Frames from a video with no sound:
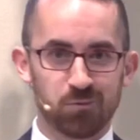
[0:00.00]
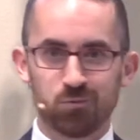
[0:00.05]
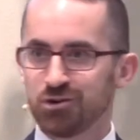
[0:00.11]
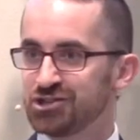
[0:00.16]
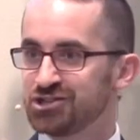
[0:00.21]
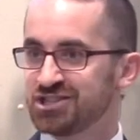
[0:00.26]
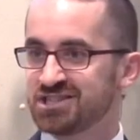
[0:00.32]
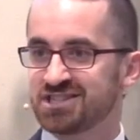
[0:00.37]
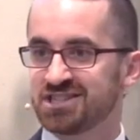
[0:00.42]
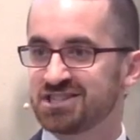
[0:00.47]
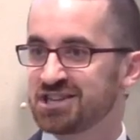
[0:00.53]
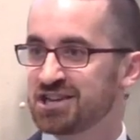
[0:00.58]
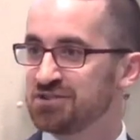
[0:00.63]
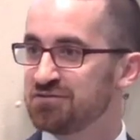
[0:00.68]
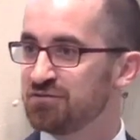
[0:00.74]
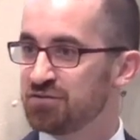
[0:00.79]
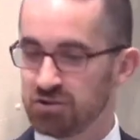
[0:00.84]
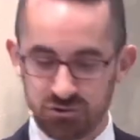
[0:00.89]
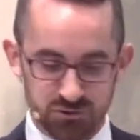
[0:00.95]
We're just as
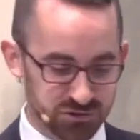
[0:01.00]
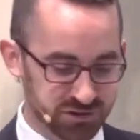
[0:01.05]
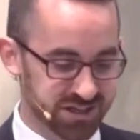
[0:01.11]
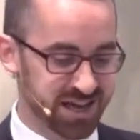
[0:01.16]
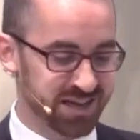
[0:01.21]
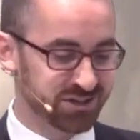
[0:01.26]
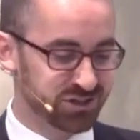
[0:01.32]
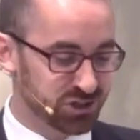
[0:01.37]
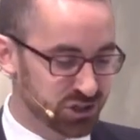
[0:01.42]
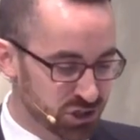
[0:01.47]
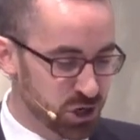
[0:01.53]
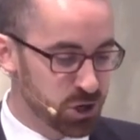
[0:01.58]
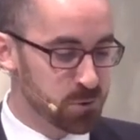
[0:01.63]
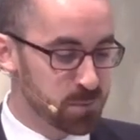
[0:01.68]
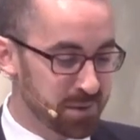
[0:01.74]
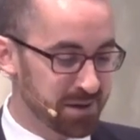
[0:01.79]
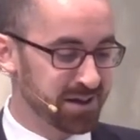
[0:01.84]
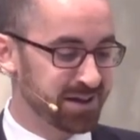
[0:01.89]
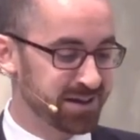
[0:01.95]
confused as
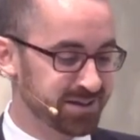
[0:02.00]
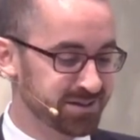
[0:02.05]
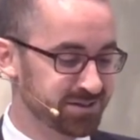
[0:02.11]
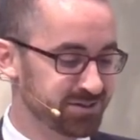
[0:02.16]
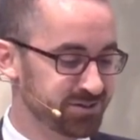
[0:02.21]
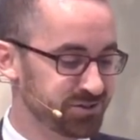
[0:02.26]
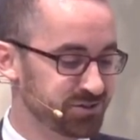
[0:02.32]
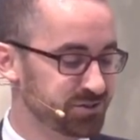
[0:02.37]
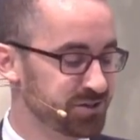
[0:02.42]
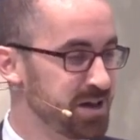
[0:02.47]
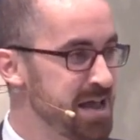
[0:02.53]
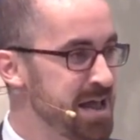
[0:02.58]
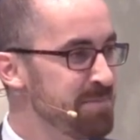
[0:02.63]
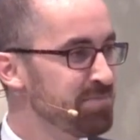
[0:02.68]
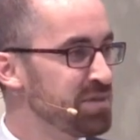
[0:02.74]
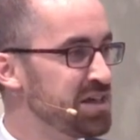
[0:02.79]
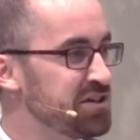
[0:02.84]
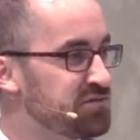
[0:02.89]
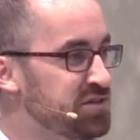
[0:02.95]
Job is.
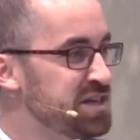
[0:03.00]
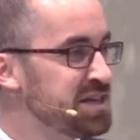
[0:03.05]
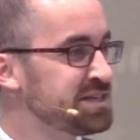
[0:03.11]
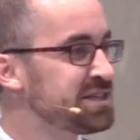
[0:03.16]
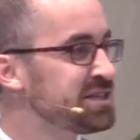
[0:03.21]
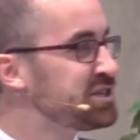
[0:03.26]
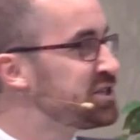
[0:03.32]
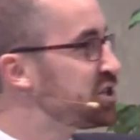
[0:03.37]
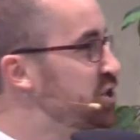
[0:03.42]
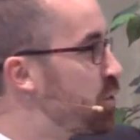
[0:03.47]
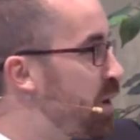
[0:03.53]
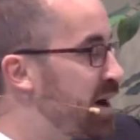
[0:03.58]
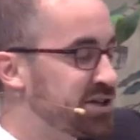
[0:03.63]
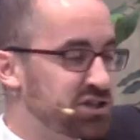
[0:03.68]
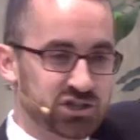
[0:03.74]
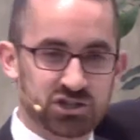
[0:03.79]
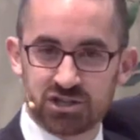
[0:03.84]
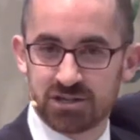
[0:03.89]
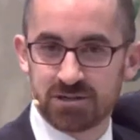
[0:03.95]
If this is the
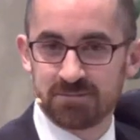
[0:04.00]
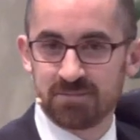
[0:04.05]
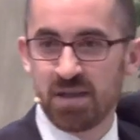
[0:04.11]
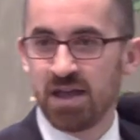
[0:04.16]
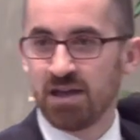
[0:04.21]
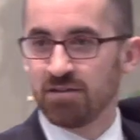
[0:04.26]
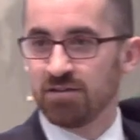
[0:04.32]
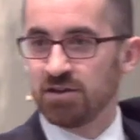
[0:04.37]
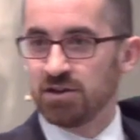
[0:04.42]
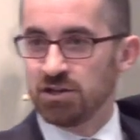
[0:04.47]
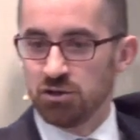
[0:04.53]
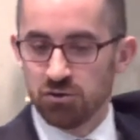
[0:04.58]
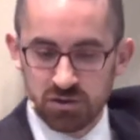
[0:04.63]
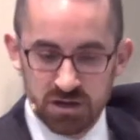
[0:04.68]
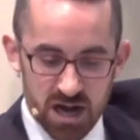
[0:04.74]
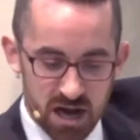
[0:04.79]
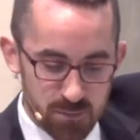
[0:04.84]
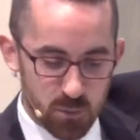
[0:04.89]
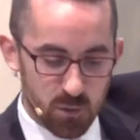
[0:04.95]
question that you
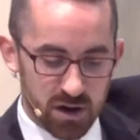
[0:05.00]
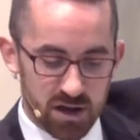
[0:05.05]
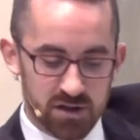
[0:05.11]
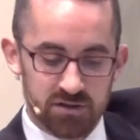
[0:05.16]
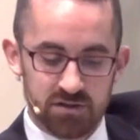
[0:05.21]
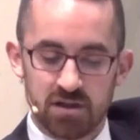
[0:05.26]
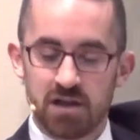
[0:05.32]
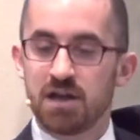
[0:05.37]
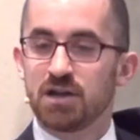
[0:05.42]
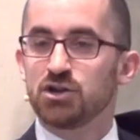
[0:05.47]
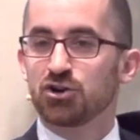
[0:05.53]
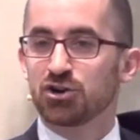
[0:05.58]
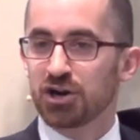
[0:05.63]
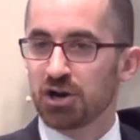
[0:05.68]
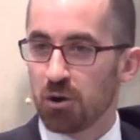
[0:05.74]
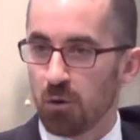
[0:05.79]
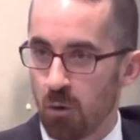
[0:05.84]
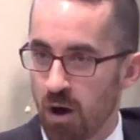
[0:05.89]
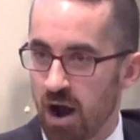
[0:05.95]
come with, you're
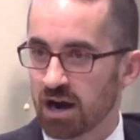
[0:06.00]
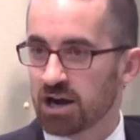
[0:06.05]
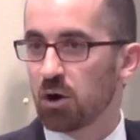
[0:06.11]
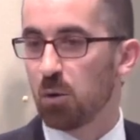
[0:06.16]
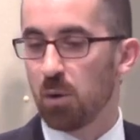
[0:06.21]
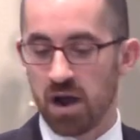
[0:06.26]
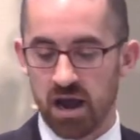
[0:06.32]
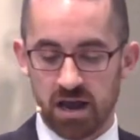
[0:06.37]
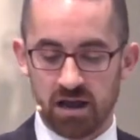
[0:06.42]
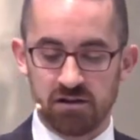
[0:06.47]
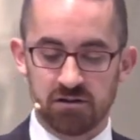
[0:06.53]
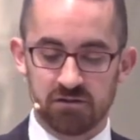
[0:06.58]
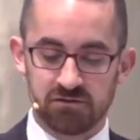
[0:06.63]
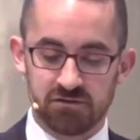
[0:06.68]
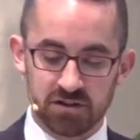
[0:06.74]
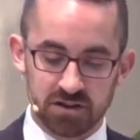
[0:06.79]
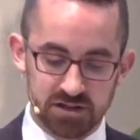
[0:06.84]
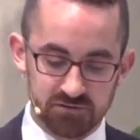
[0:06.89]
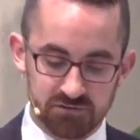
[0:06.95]
going to walk away
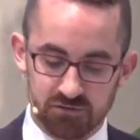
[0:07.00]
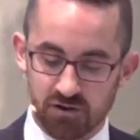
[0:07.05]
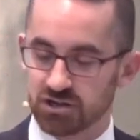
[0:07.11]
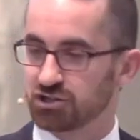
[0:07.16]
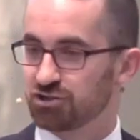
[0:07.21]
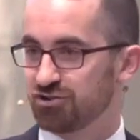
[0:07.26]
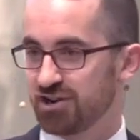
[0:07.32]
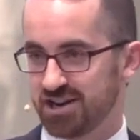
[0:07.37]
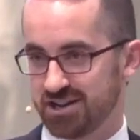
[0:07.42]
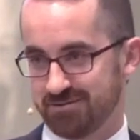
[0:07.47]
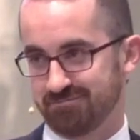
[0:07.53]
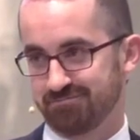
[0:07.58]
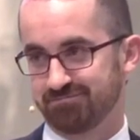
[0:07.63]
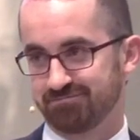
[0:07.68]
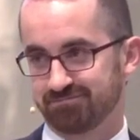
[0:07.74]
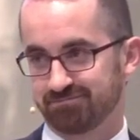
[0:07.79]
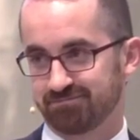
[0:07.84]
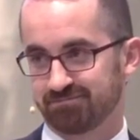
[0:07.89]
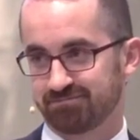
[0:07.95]
feeling frustrated.
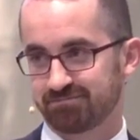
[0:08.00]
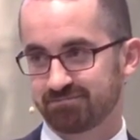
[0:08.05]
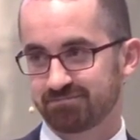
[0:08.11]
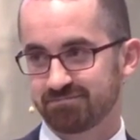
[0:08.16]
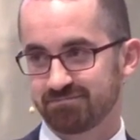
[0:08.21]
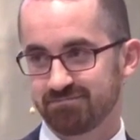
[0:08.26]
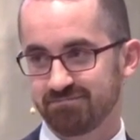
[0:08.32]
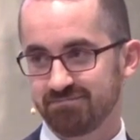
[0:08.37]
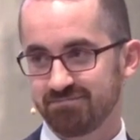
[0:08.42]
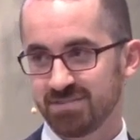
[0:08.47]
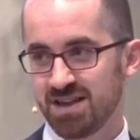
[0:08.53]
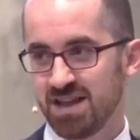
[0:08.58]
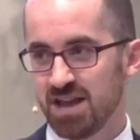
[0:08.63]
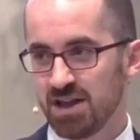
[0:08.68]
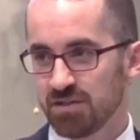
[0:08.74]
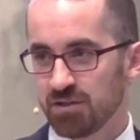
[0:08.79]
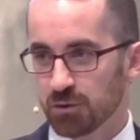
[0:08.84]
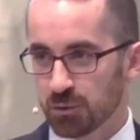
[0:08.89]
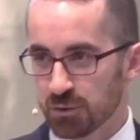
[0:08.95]

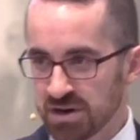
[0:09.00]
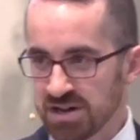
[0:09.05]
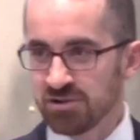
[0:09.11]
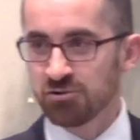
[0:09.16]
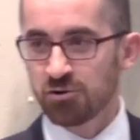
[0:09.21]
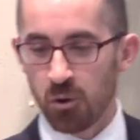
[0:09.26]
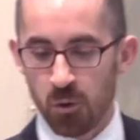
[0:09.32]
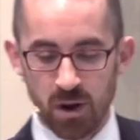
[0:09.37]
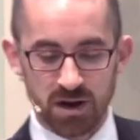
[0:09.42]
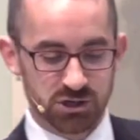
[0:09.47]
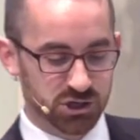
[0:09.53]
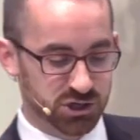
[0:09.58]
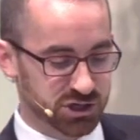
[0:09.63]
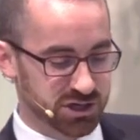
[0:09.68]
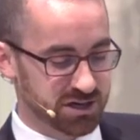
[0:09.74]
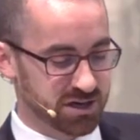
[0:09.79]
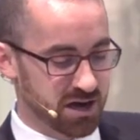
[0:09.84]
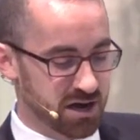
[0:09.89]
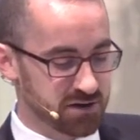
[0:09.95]
The real
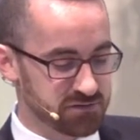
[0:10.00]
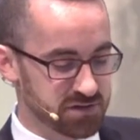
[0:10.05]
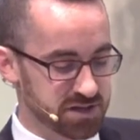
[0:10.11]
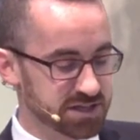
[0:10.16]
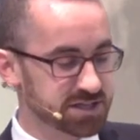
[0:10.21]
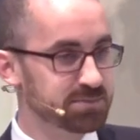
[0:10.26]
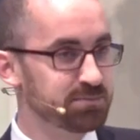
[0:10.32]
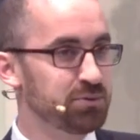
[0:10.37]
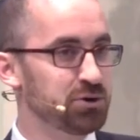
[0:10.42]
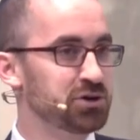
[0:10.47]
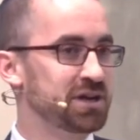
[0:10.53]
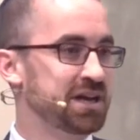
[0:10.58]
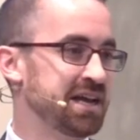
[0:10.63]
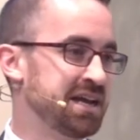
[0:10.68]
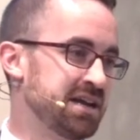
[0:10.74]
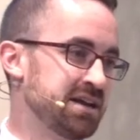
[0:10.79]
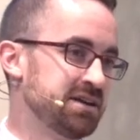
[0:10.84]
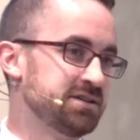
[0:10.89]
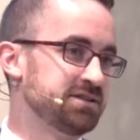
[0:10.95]
question of this book
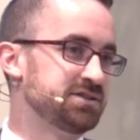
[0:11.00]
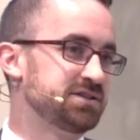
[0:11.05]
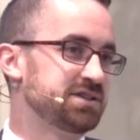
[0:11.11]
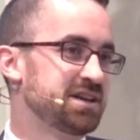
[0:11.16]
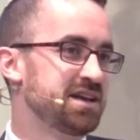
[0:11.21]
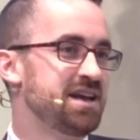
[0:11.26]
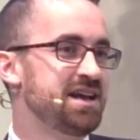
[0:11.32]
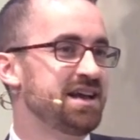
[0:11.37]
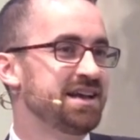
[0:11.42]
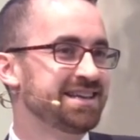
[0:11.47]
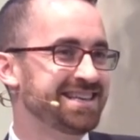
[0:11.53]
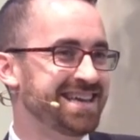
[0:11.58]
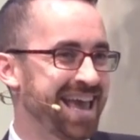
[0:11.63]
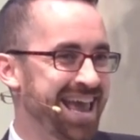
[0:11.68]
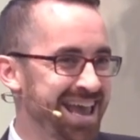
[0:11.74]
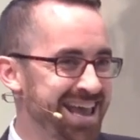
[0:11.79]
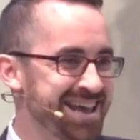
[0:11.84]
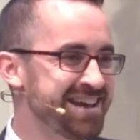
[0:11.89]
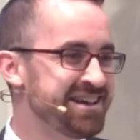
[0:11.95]
is,
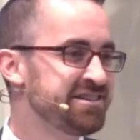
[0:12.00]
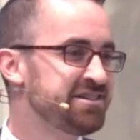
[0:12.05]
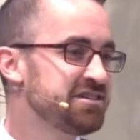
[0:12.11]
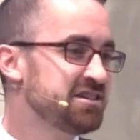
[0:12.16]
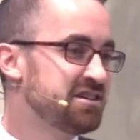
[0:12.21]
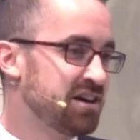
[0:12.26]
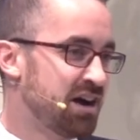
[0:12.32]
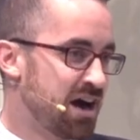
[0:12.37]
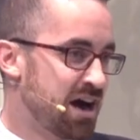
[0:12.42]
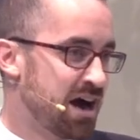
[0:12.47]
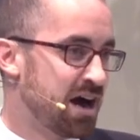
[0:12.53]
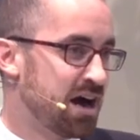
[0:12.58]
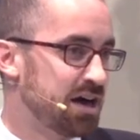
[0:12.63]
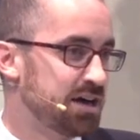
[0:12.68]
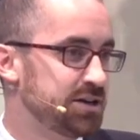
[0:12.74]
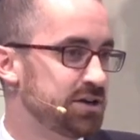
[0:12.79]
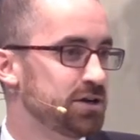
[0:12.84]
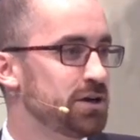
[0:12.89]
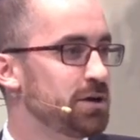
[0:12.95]
can
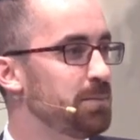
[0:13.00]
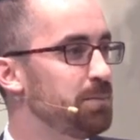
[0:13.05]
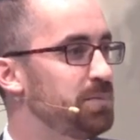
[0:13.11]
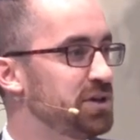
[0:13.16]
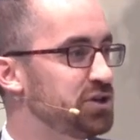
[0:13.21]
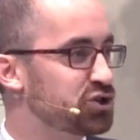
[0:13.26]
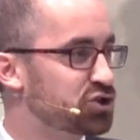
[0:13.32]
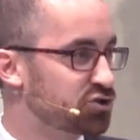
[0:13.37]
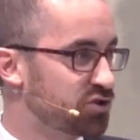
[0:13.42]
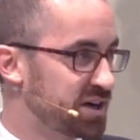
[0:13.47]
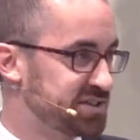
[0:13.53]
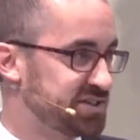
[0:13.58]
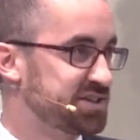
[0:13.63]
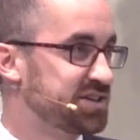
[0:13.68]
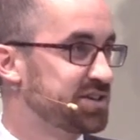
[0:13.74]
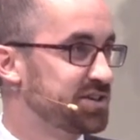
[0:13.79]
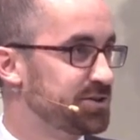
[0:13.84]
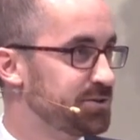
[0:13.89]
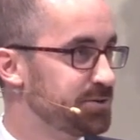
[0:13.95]
God be
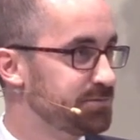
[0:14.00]
trusted?